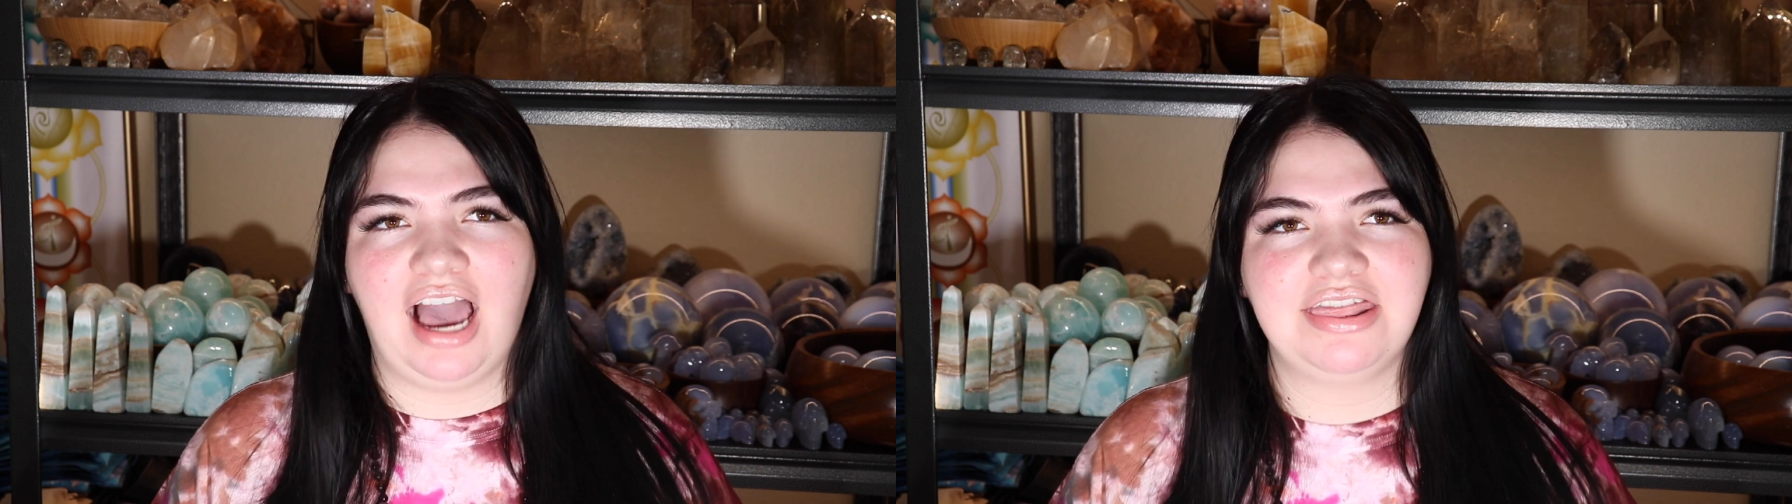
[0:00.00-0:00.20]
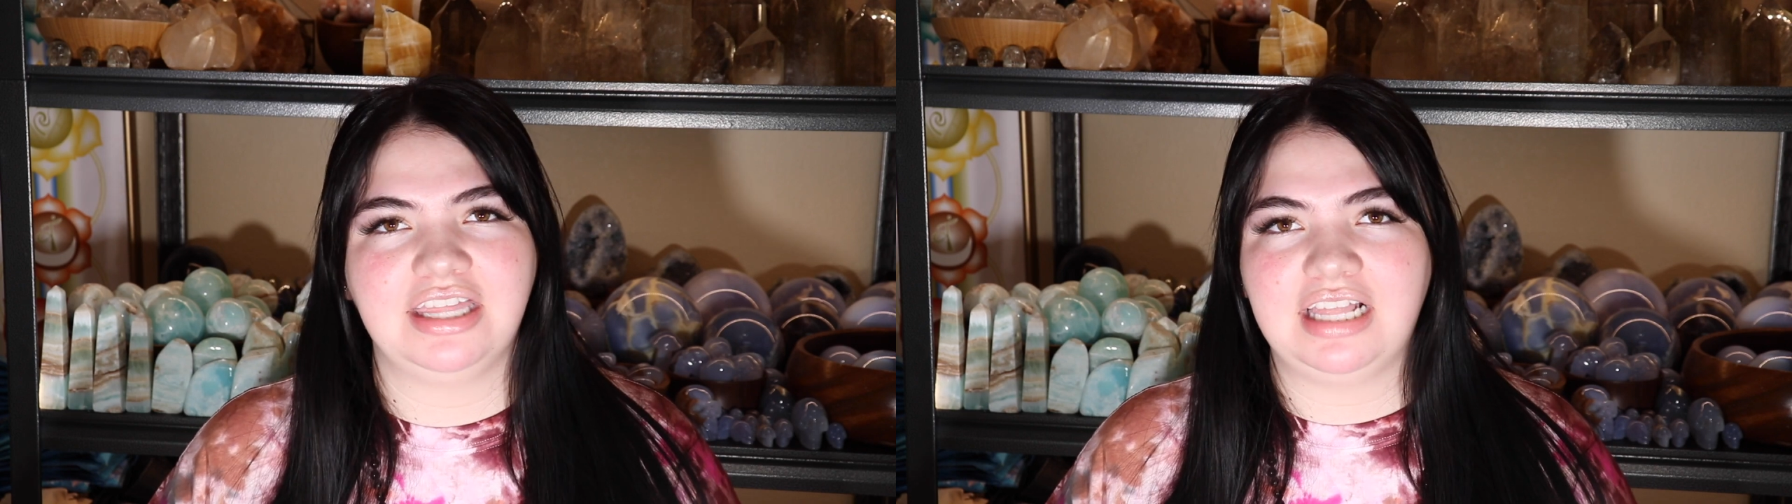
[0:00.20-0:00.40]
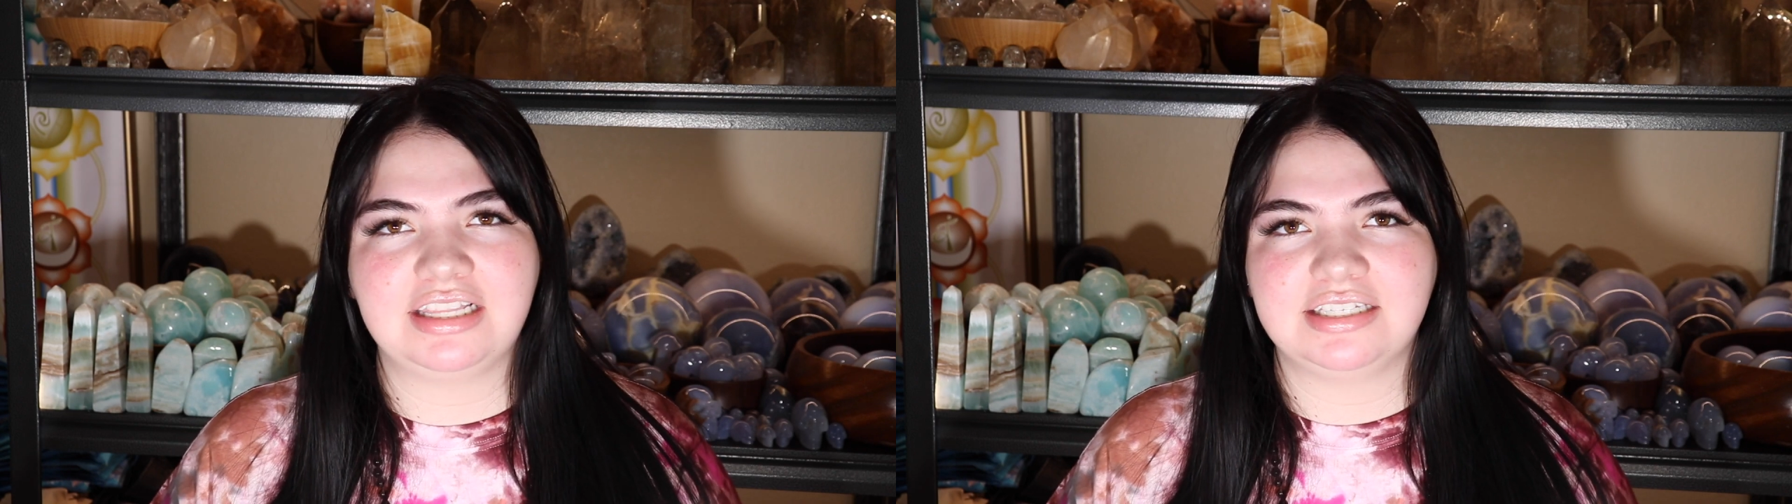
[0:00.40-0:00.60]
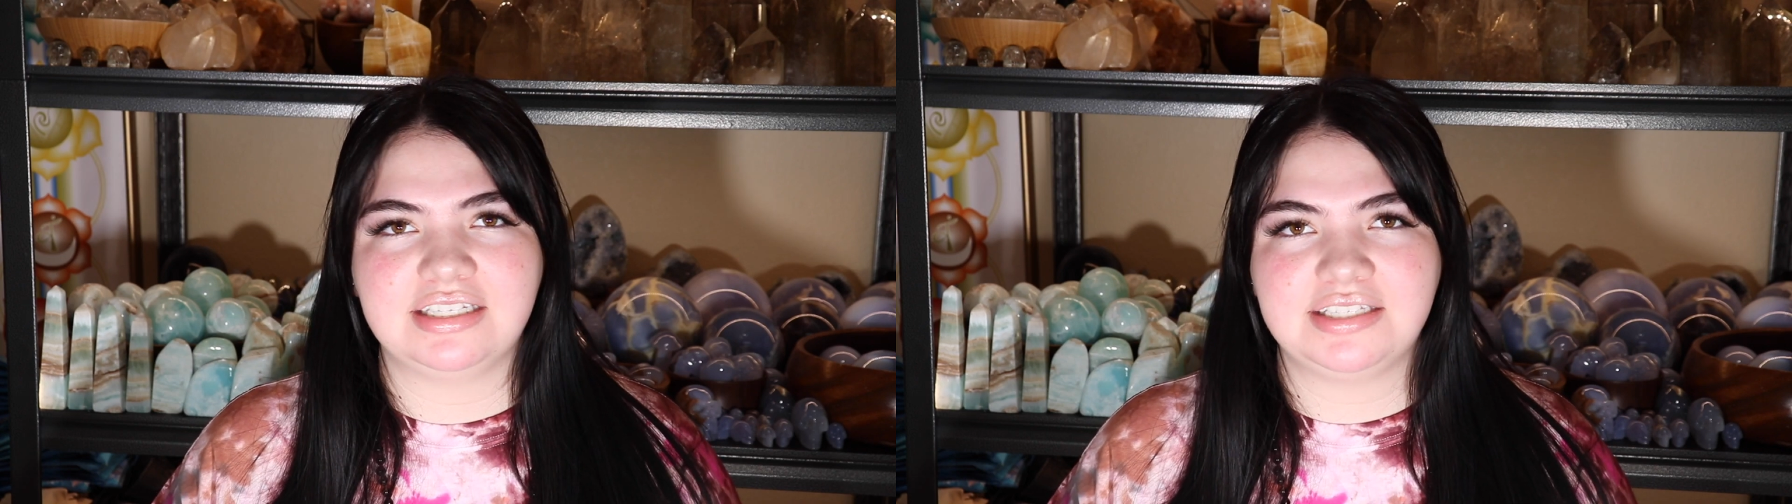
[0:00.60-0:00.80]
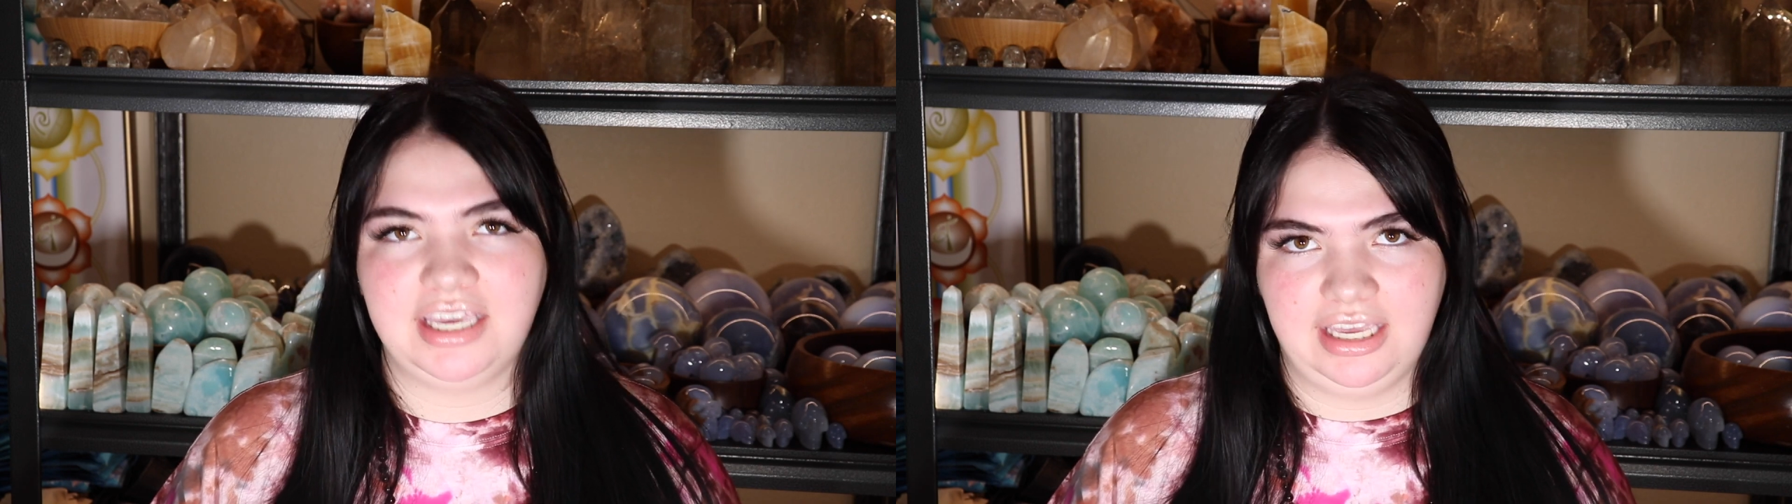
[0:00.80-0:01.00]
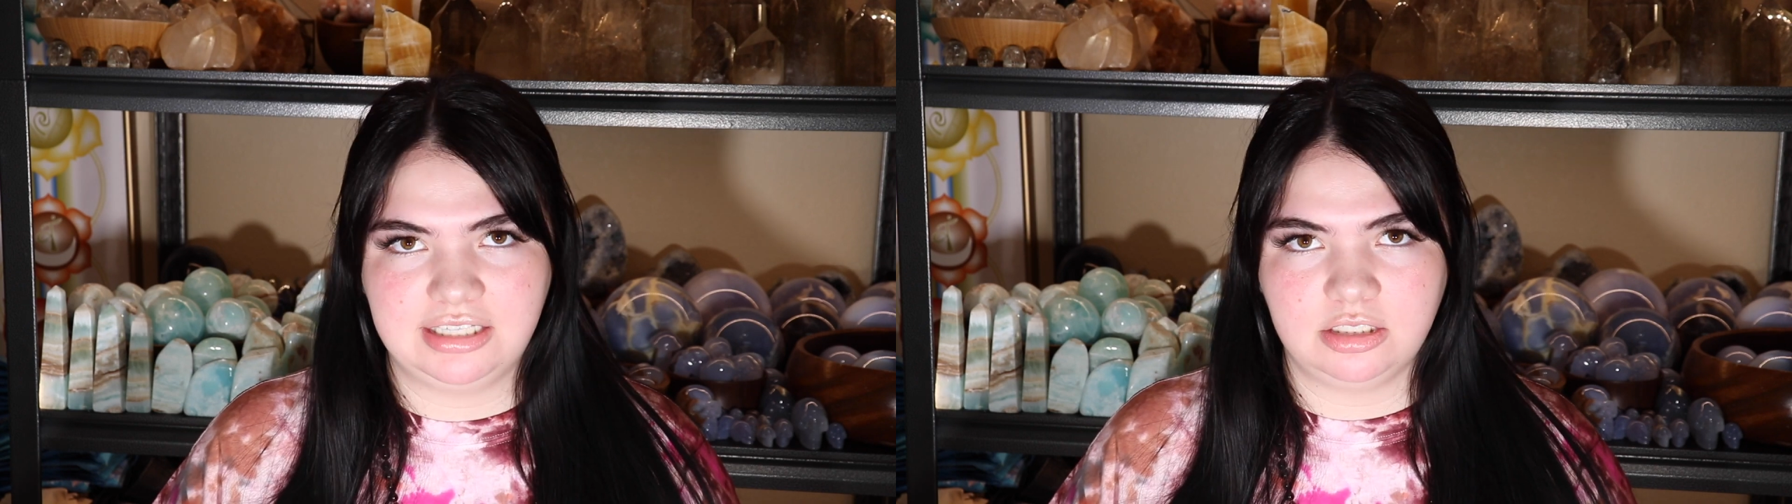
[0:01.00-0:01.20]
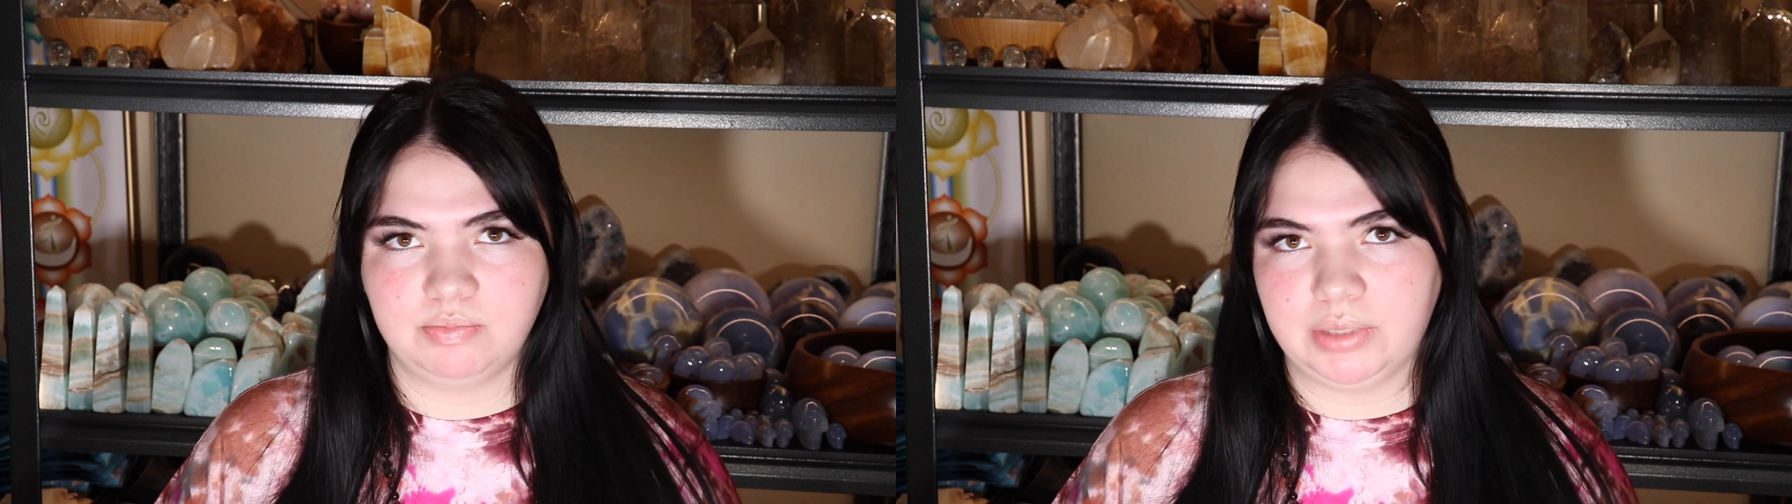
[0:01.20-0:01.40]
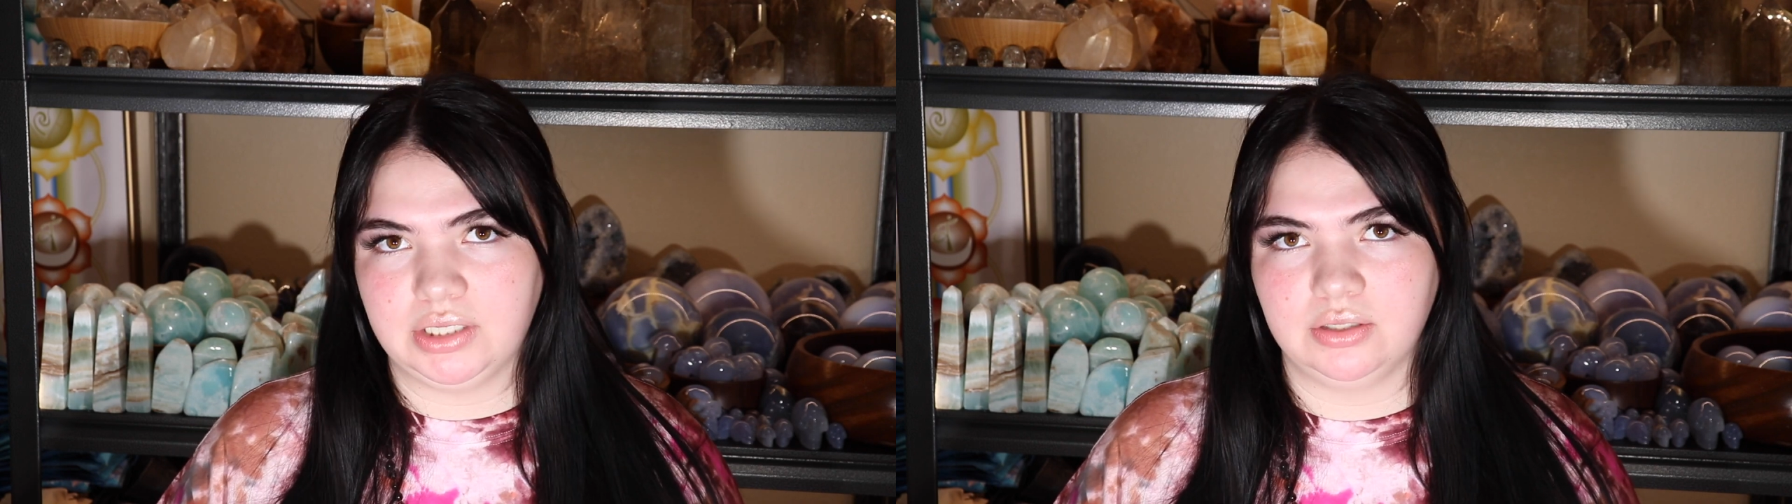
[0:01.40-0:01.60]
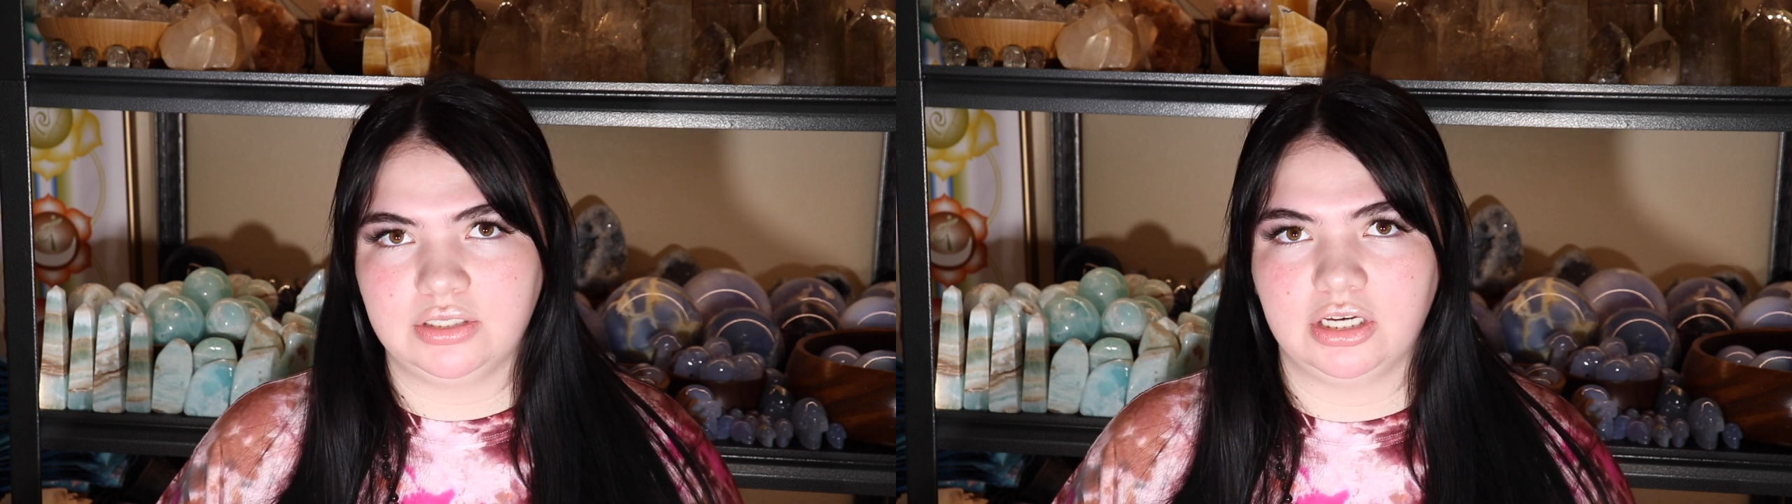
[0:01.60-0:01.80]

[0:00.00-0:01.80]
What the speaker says: I think that this is key to build